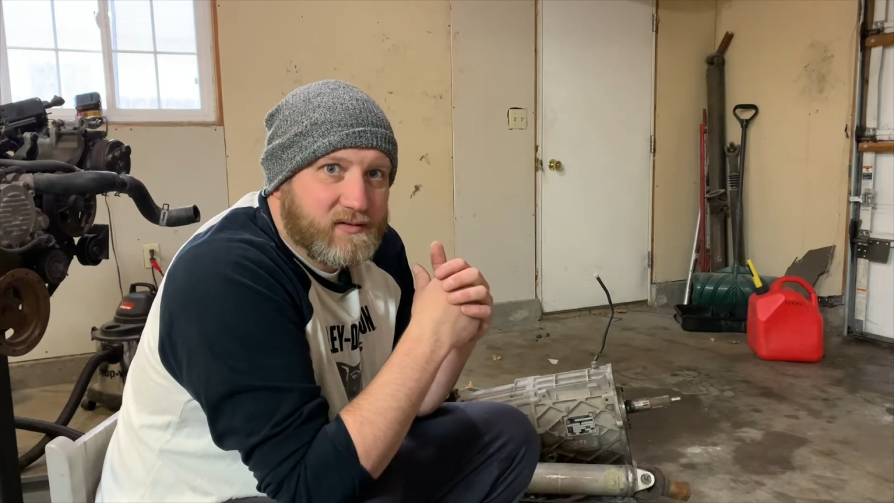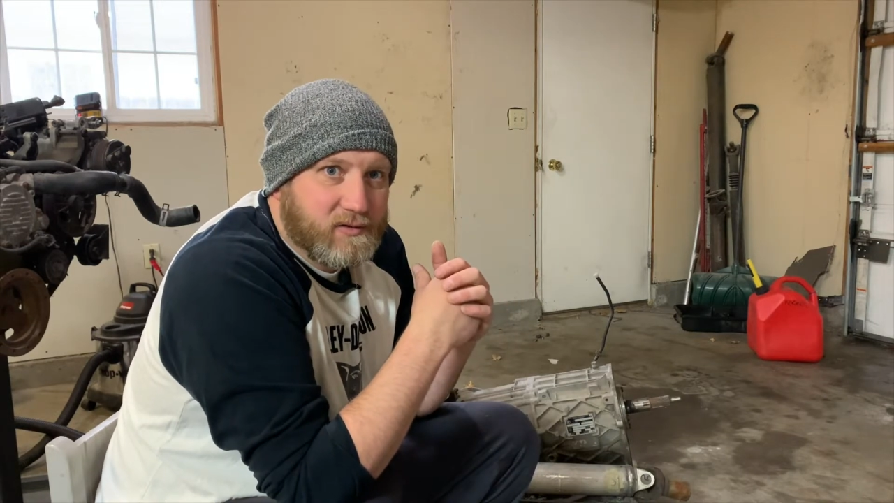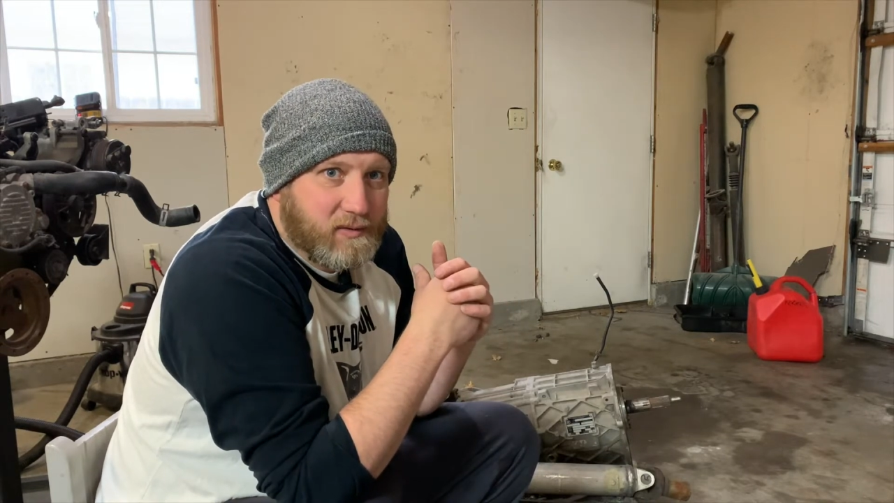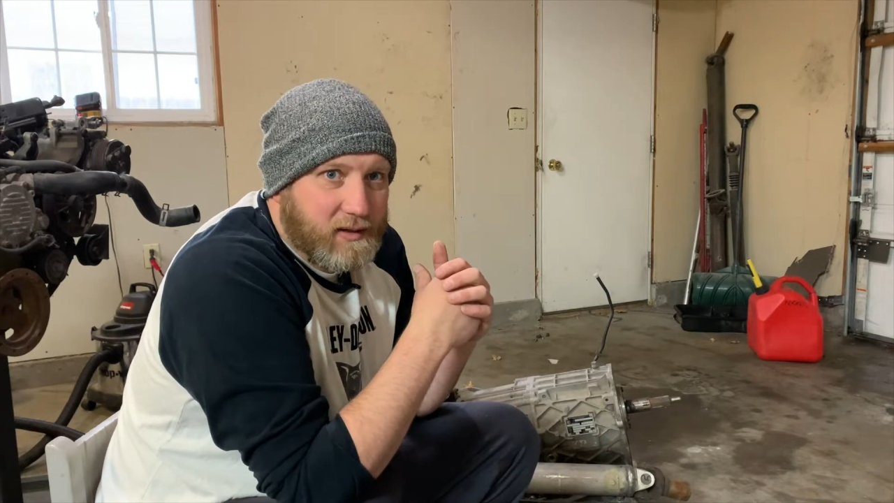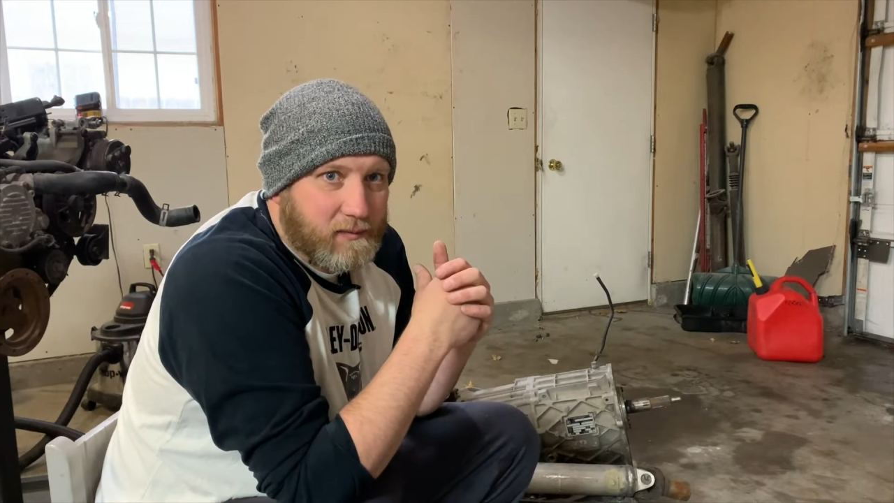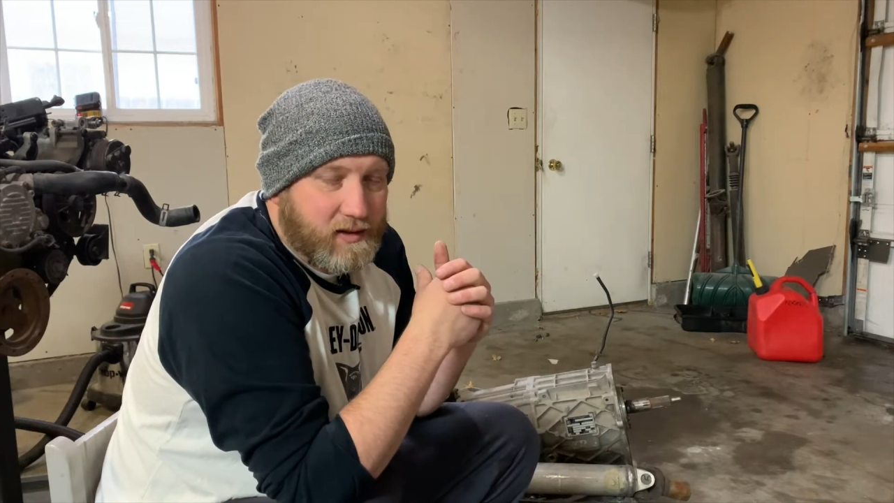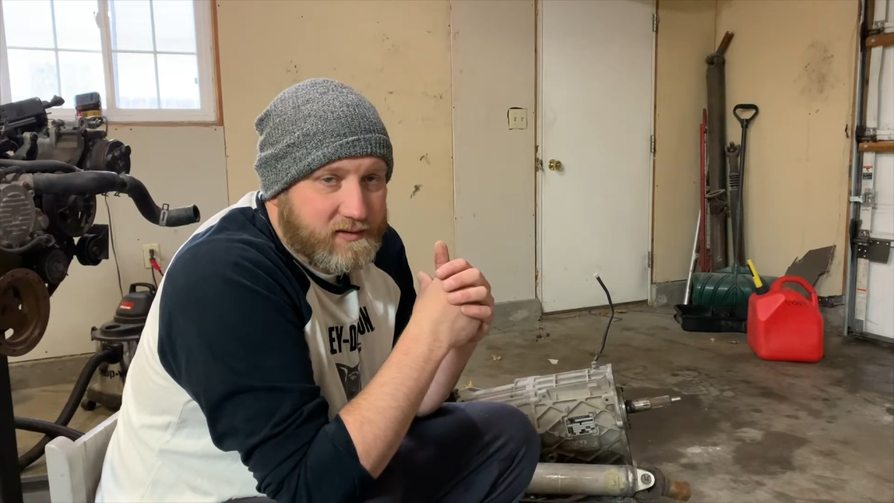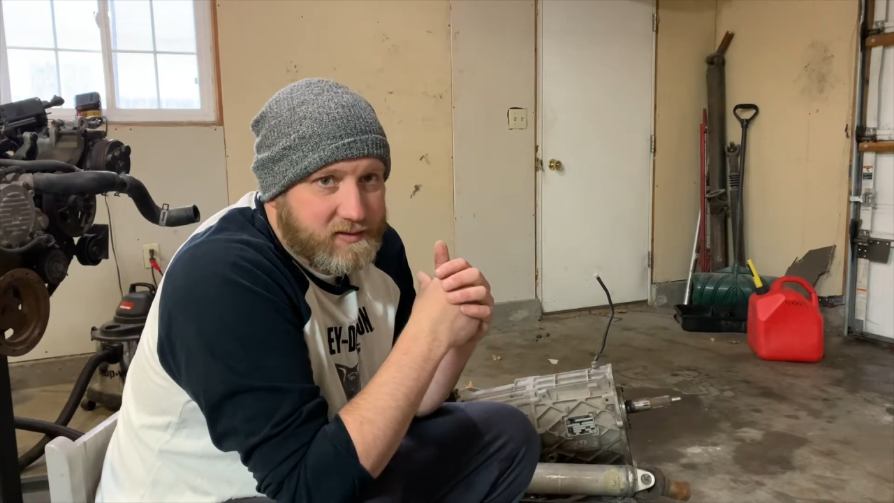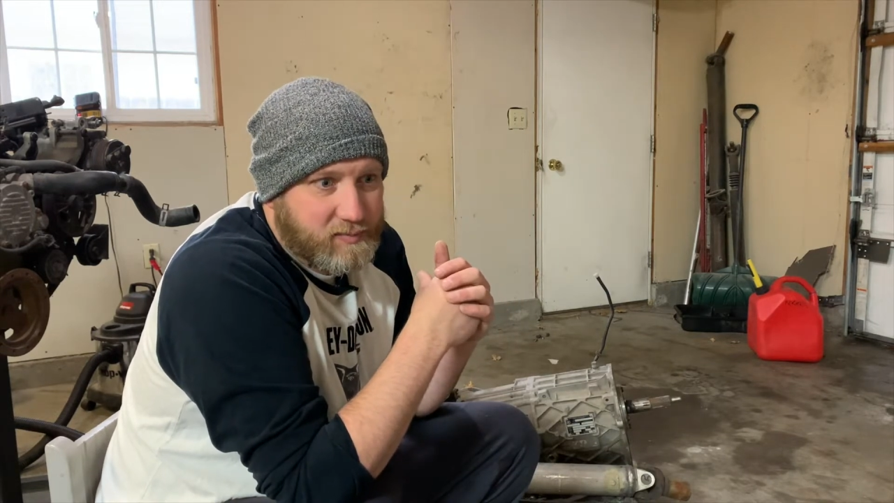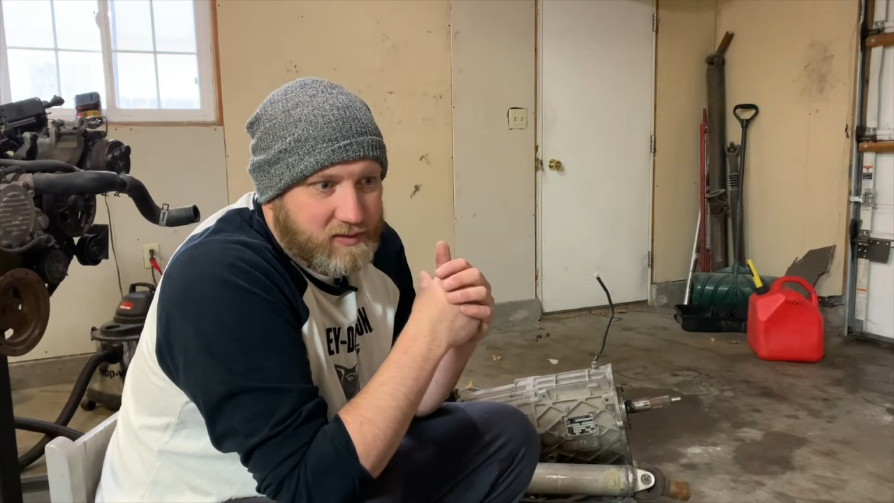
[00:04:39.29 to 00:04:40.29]
do I want
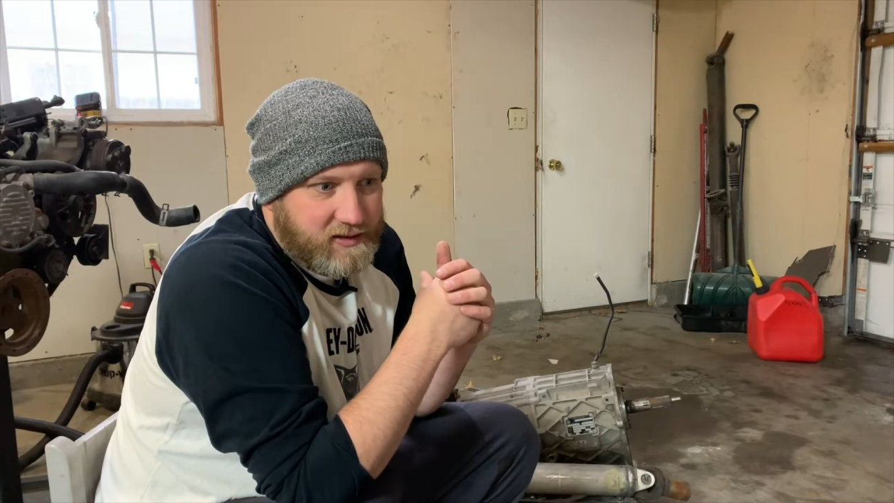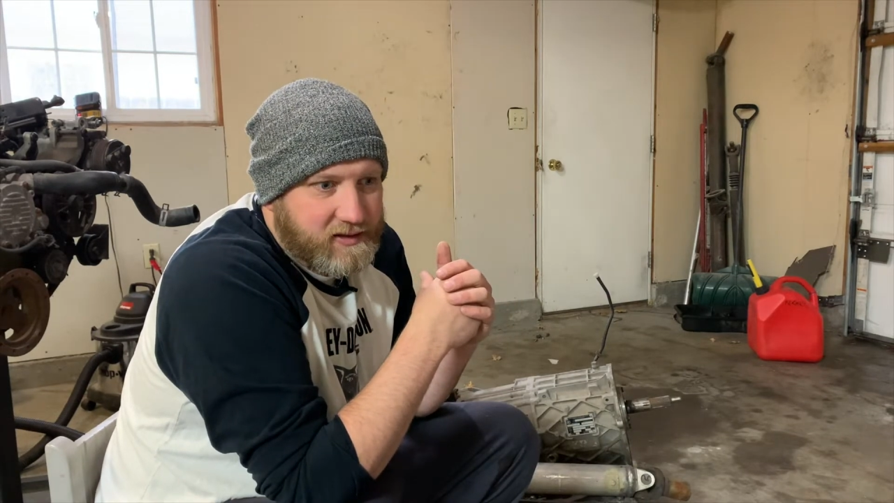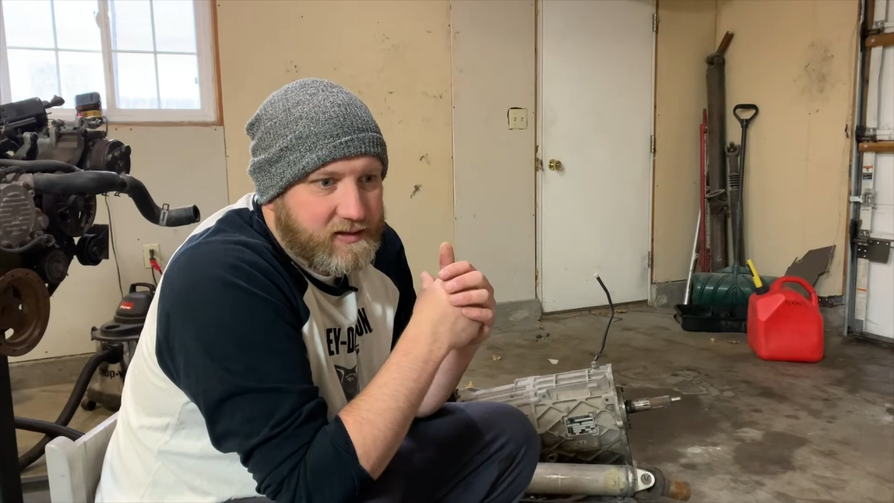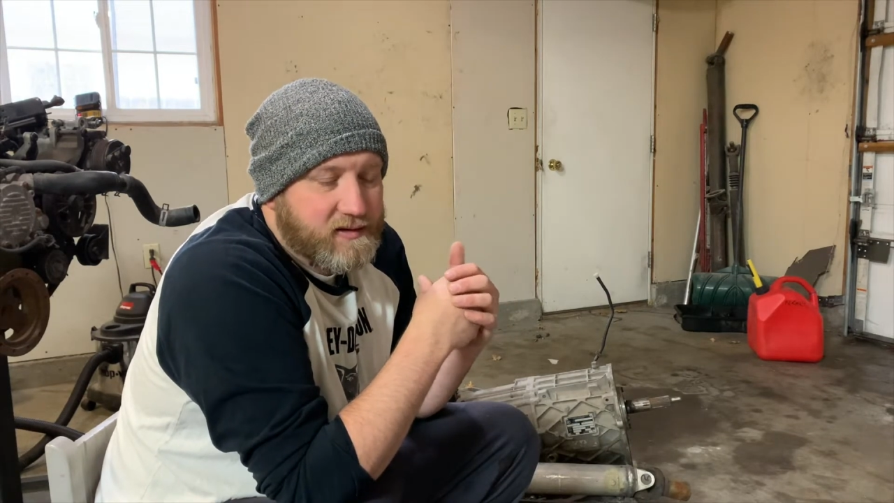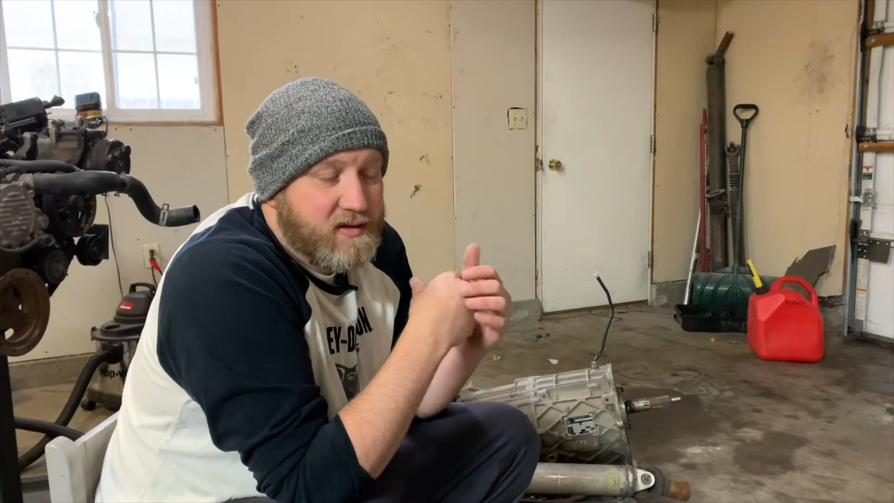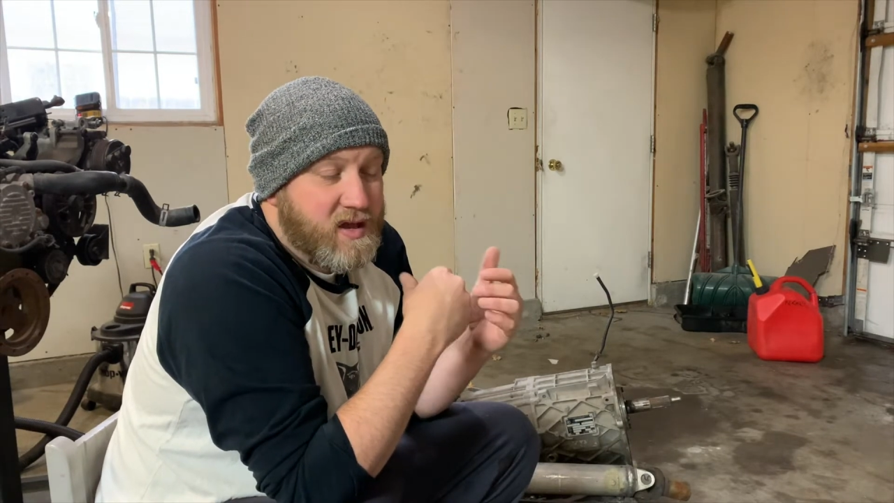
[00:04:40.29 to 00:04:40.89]
to put in it.